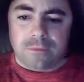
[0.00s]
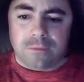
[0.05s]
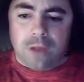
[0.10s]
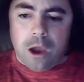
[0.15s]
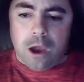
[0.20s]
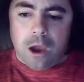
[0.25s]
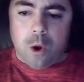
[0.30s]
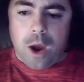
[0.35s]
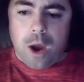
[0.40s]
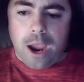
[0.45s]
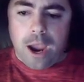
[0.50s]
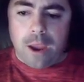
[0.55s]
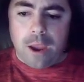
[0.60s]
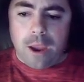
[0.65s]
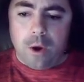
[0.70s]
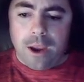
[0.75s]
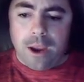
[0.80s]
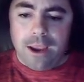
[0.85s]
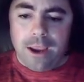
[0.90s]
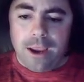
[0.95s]

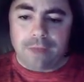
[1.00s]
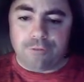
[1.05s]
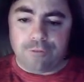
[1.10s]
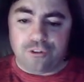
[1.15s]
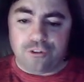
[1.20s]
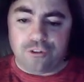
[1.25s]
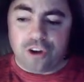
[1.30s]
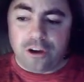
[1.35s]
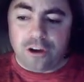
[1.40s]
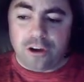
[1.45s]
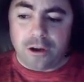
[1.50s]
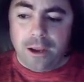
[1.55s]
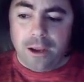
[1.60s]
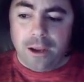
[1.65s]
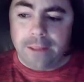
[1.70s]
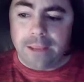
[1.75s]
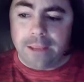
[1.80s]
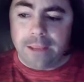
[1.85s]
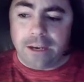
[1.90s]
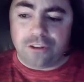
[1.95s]
Ohio, and Virginia,
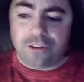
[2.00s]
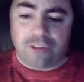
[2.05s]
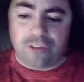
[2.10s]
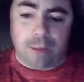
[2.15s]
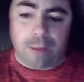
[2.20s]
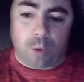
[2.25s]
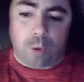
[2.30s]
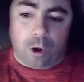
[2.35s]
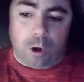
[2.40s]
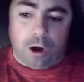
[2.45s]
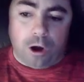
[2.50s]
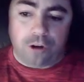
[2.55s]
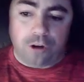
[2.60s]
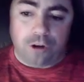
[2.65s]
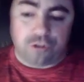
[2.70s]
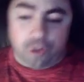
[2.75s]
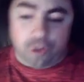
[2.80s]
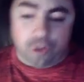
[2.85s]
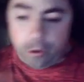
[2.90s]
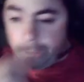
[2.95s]
and then it's stable or
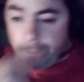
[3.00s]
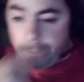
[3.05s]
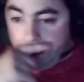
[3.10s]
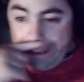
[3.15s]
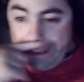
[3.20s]
uncertain